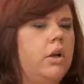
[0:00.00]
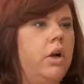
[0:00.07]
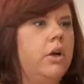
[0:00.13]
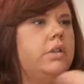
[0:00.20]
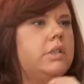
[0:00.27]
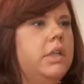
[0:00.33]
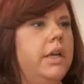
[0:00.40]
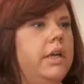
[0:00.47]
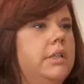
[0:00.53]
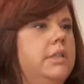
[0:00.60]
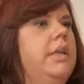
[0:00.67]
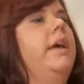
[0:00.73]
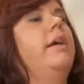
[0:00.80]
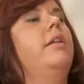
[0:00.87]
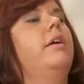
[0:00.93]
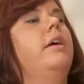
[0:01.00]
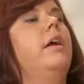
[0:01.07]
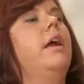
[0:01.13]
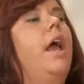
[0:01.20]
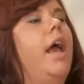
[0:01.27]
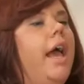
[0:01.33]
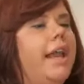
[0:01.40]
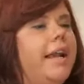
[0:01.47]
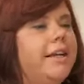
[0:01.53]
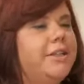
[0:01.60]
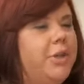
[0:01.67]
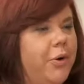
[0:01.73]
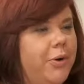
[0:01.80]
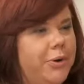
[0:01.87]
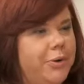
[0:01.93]
Curse like a sailor. And I
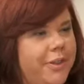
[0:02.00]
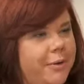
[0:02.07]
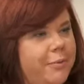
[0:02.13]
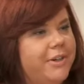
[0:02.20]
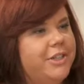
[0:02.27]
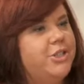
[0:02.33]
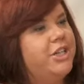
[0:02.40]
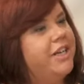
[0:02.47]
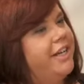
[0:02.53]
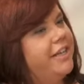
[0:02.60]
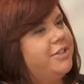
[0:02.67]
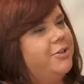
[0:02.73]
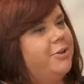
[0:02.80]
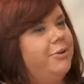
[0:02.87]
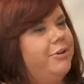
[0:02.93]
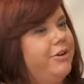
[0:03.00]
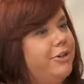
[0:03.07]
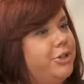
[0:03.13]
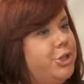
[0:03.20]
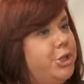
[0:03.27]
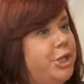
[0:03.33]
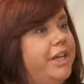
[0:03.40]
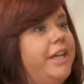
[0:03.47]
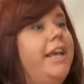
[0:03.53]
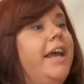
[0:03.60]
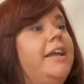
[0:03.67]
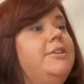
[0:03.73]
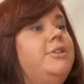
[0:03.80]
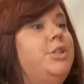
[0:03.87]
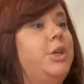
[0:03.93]
told her that when she gets older, she
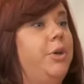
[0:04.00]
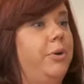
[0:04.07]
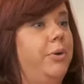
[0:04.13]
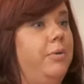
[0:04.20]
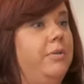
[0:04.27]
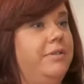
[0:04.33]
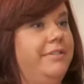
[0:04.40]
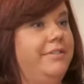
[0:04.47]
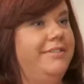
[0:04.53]
can too.